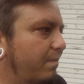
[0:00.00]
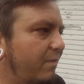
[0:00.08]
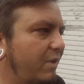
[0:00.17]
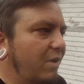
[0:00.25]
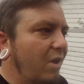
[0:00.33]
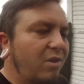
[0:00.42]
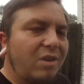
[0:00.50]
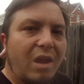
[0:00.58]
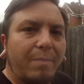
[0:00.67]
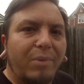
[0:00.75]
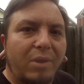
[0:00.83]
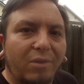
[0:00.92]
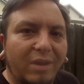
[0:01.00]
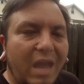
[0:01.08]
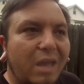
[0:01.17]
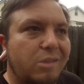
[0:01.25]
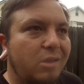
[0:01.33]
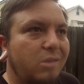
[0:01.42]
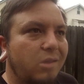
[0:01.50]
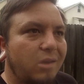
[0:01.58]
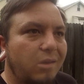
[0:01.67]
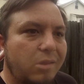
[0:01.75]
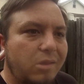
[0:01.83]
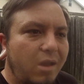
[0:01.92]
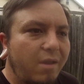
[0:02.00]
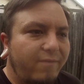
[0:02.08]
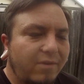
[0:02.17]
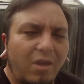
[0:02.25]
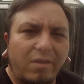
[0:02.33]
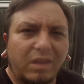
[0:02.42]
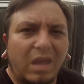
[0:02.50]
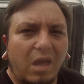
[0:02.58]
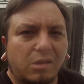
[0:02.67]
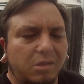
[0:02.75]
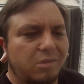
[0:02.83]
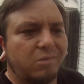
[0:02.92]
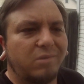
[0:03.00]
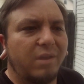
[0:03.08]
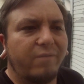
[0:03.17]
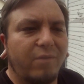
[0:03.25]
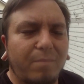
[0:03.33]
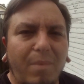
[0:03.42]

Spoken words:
You know, you got to put your gaskets in and stuff, and all the gaskets are different.